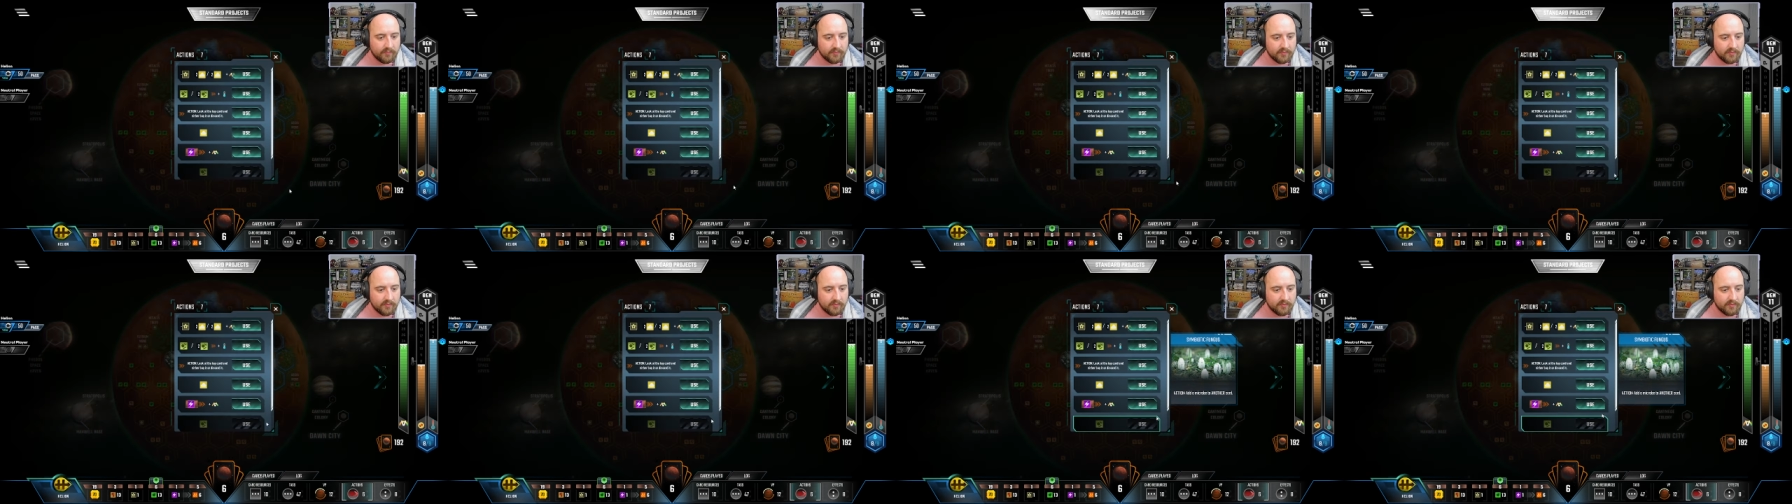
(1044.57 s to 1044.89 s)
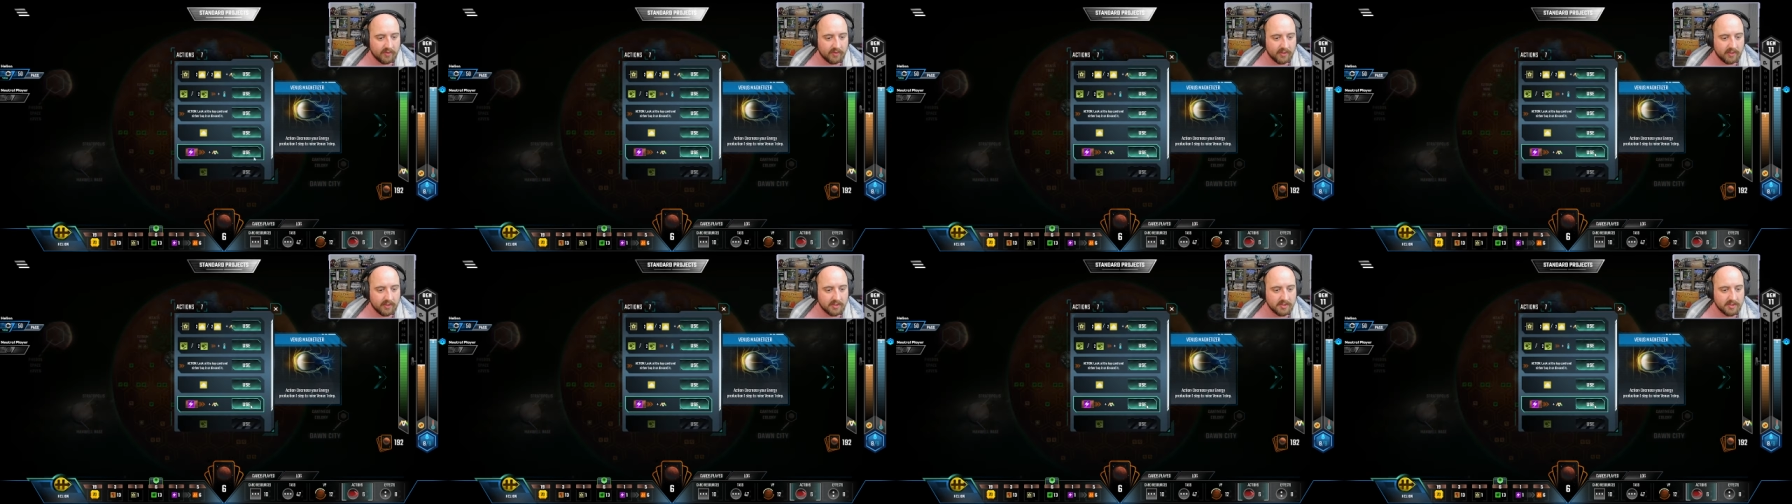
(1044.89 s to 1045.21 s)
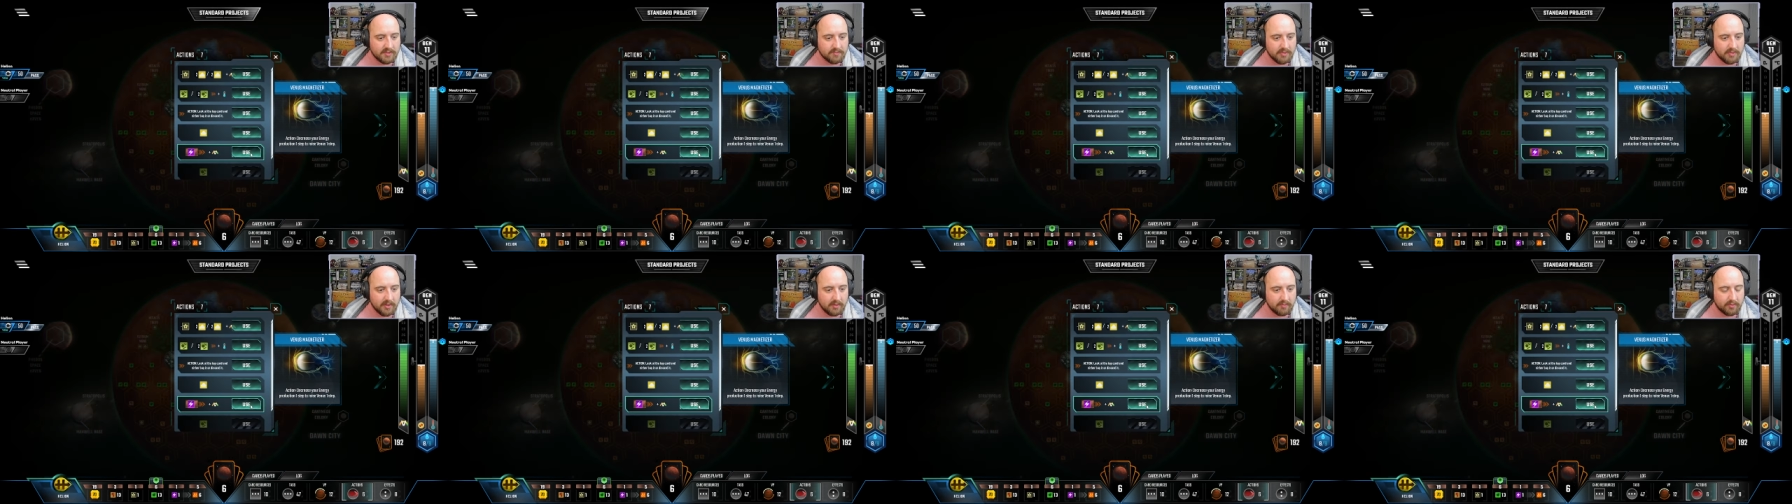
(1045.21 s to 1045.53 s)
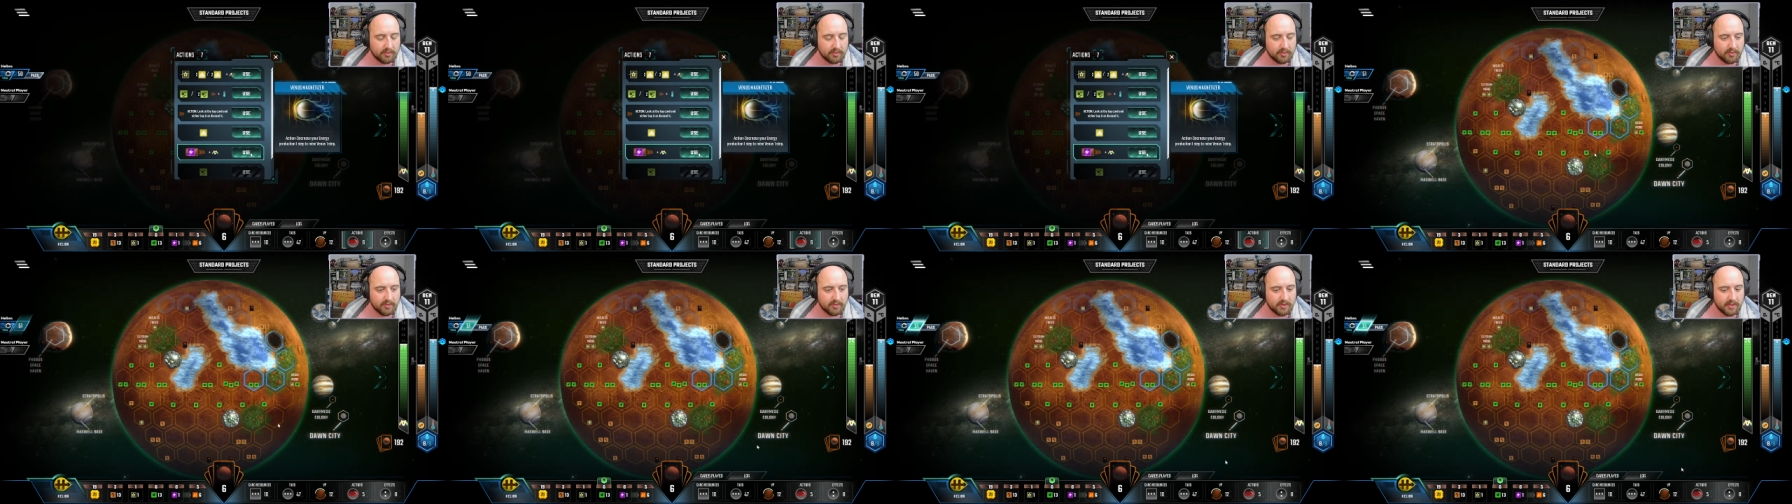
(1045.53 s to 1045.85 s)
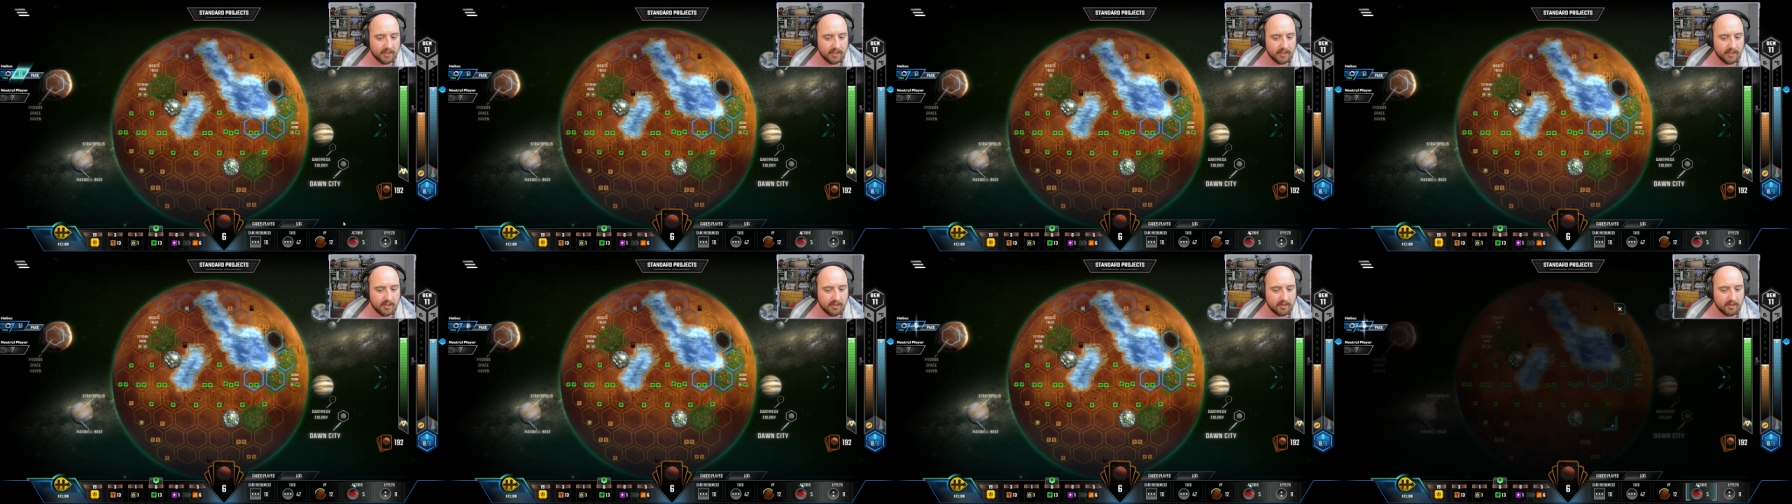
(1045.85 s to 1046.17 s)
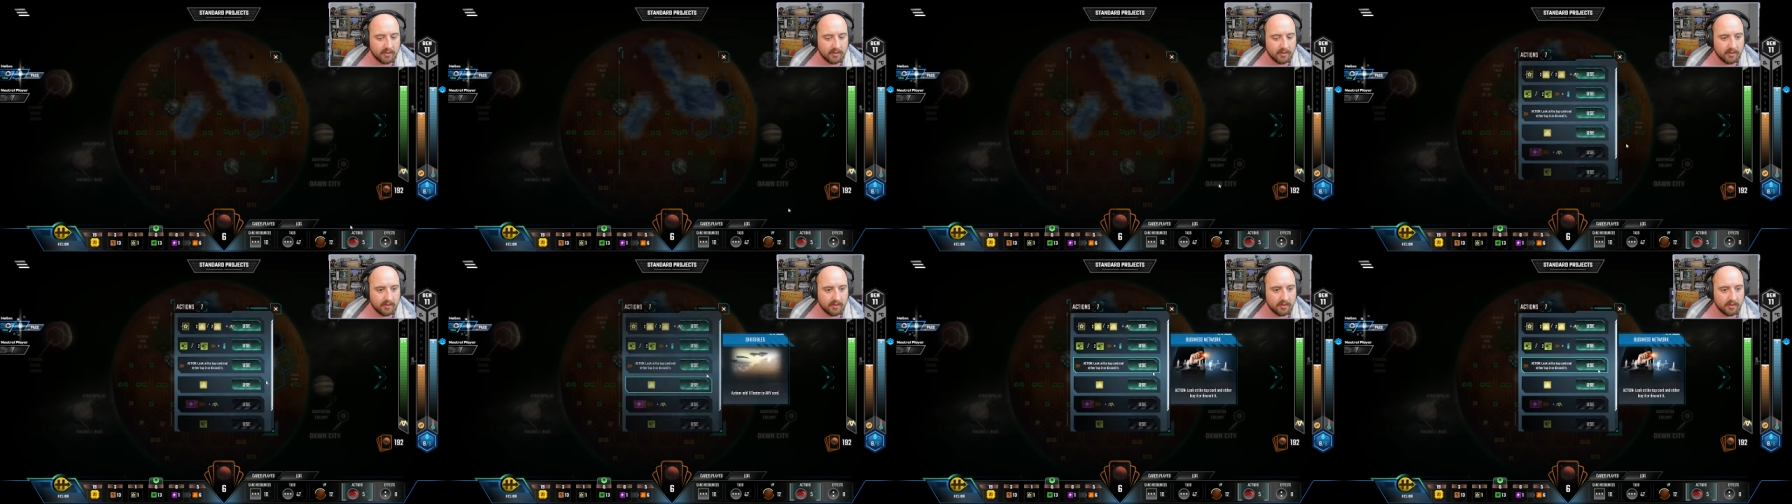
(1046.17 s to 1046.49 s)
Venus bump go there.
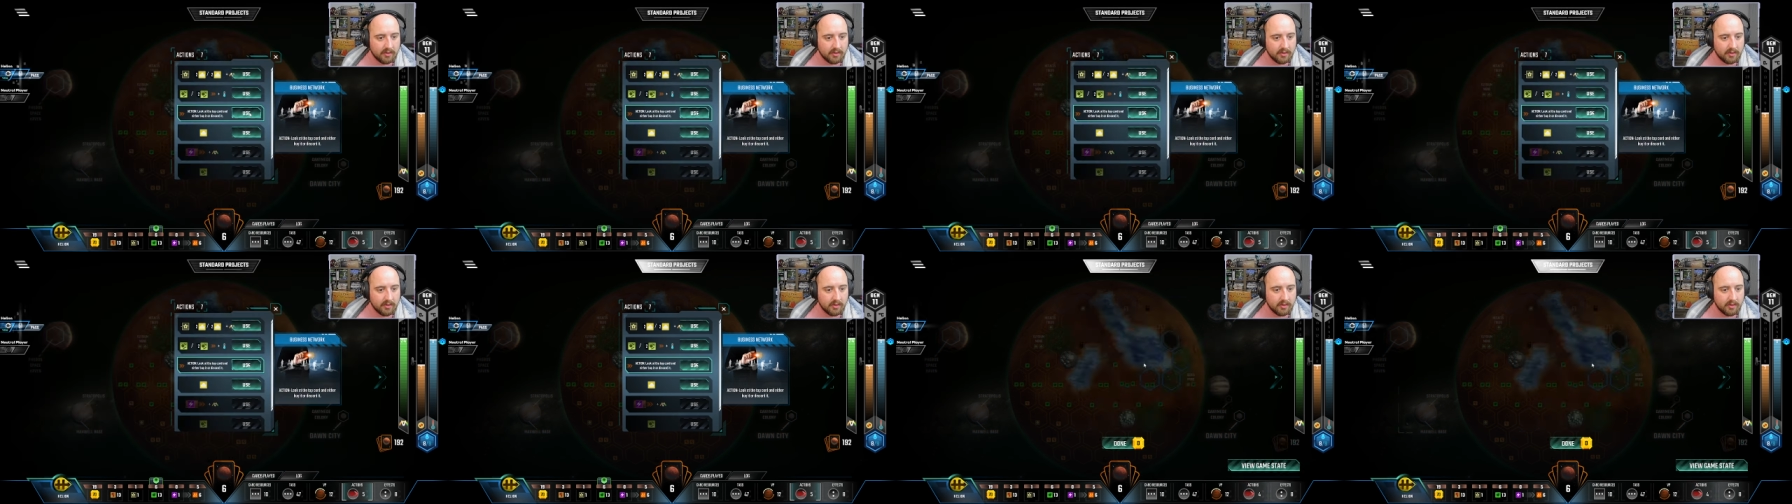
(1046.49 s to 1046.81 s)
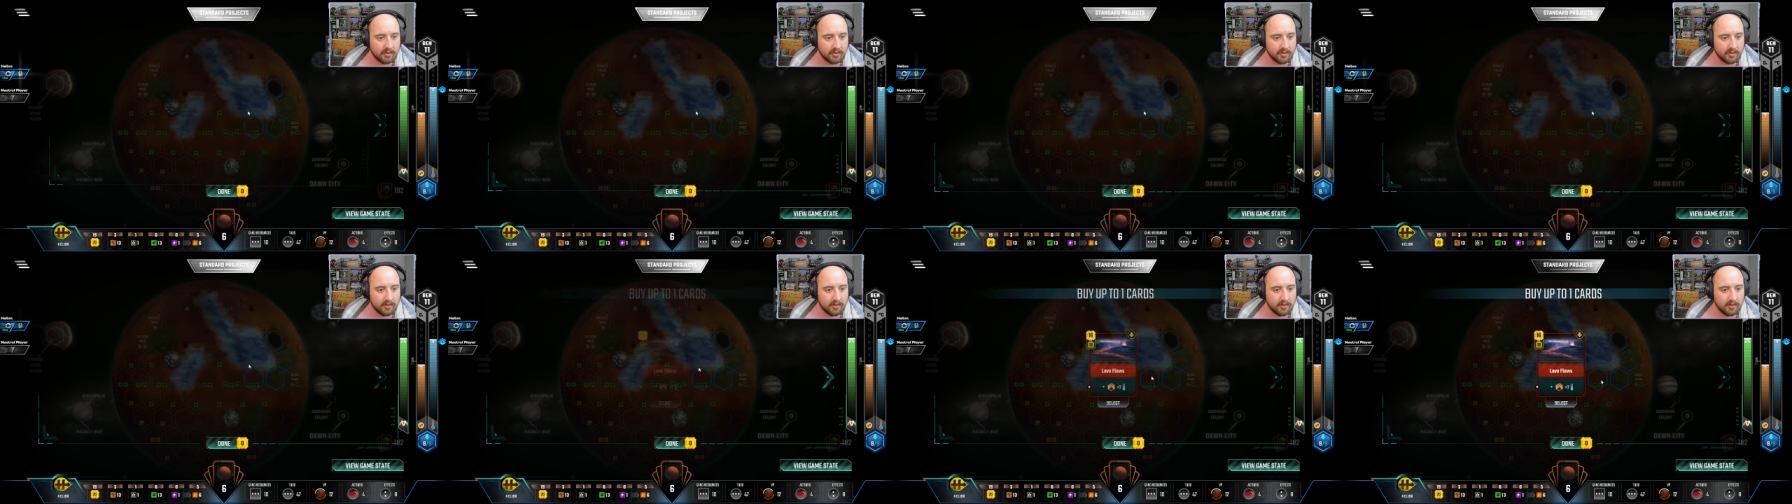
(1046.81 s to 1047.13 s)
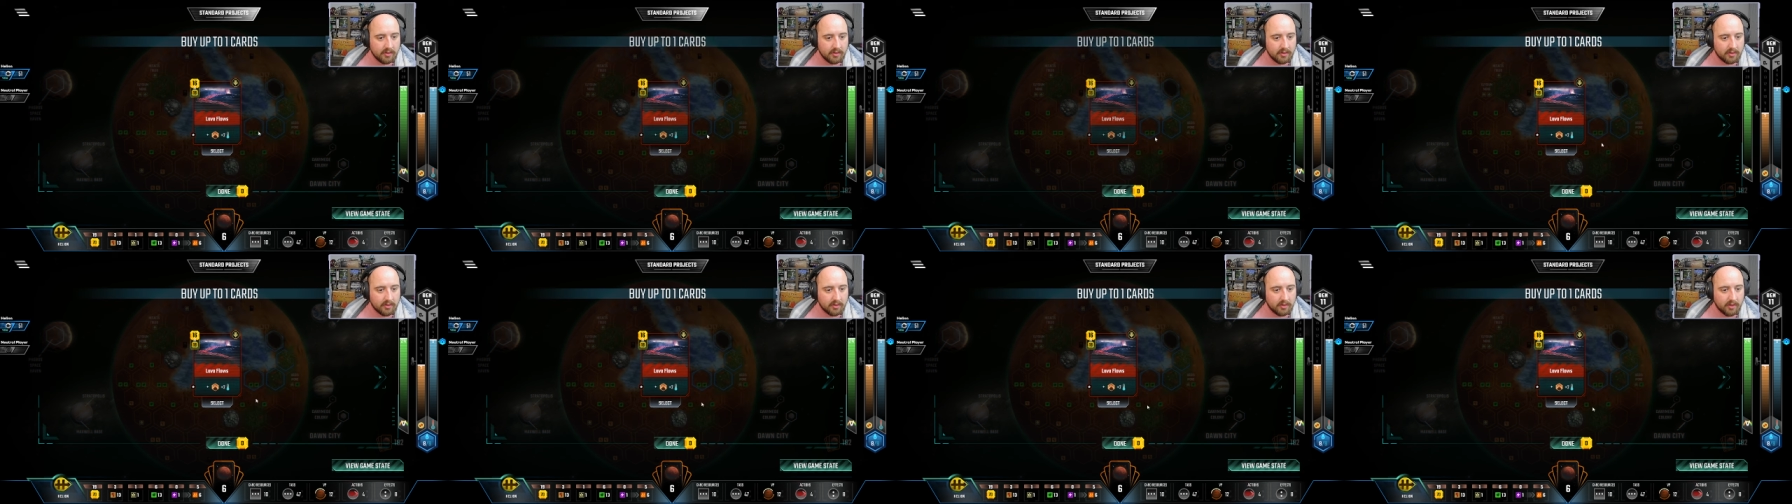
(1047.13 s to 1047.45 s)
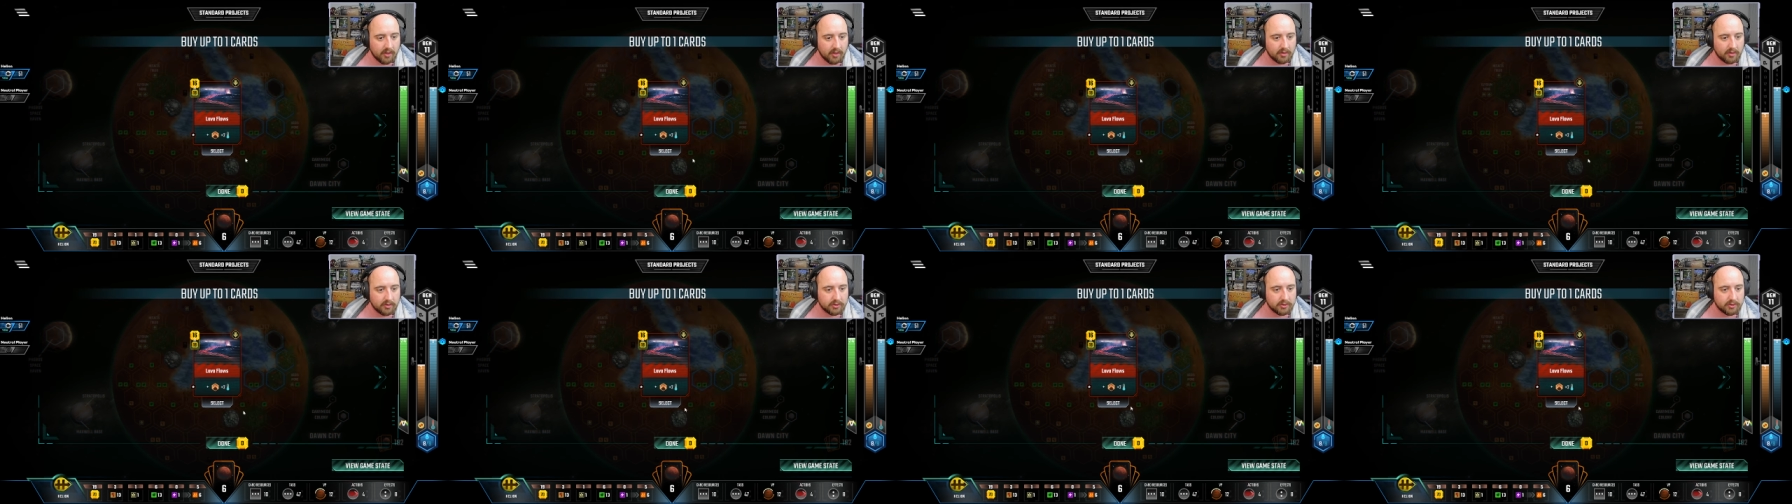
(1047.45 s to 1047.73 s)
Card